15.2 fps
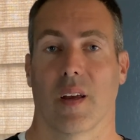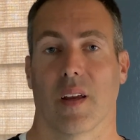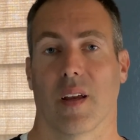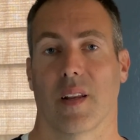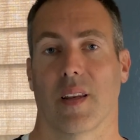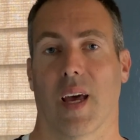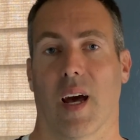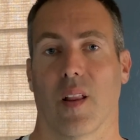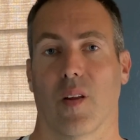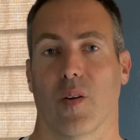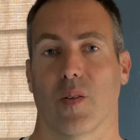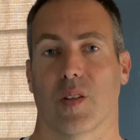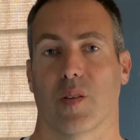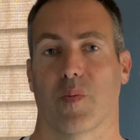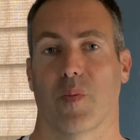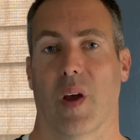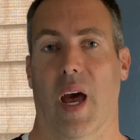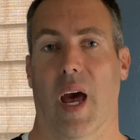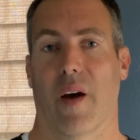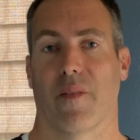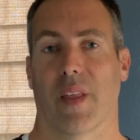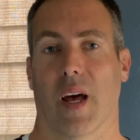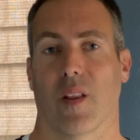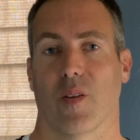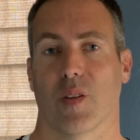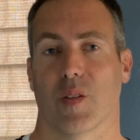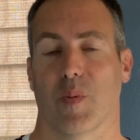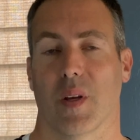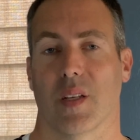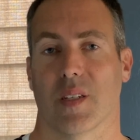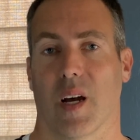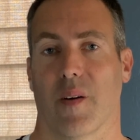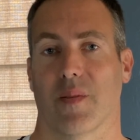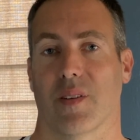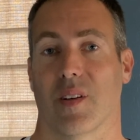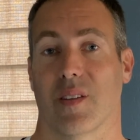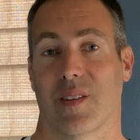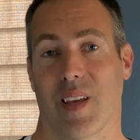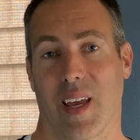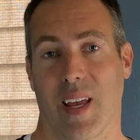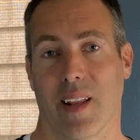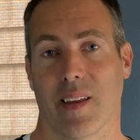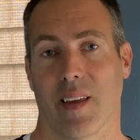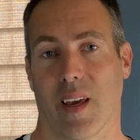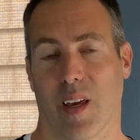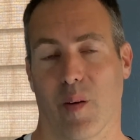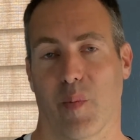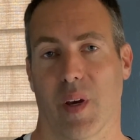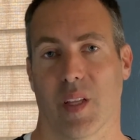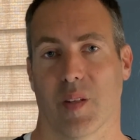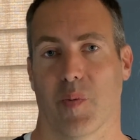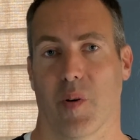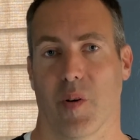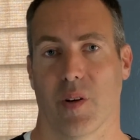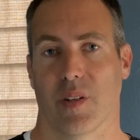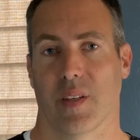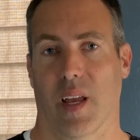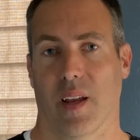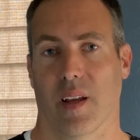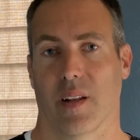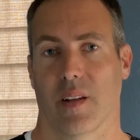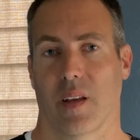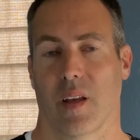can have download speeds up to 10 gigabits per second.